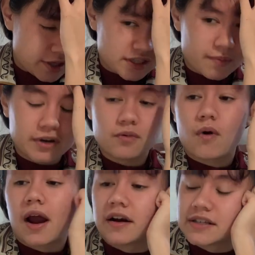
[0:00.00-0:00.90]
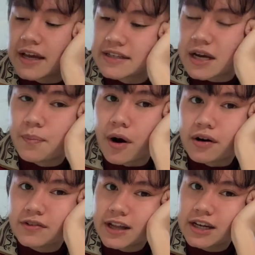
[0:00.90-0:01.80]
that somebody wears. It's like a
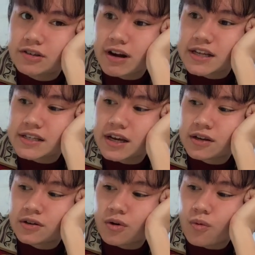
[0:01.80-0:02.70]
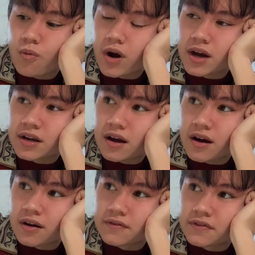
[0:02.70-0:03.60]
butterfly dress in one
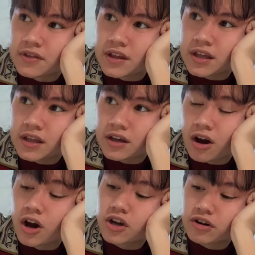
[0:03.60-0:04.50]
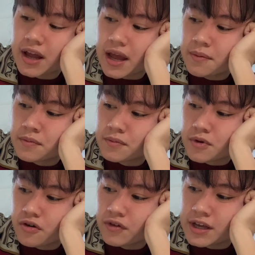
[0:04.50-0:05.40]
of the Hunger Game
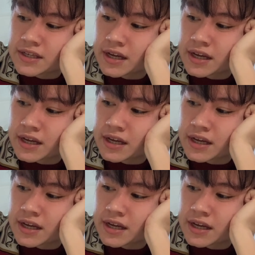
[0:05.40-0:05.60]
movies.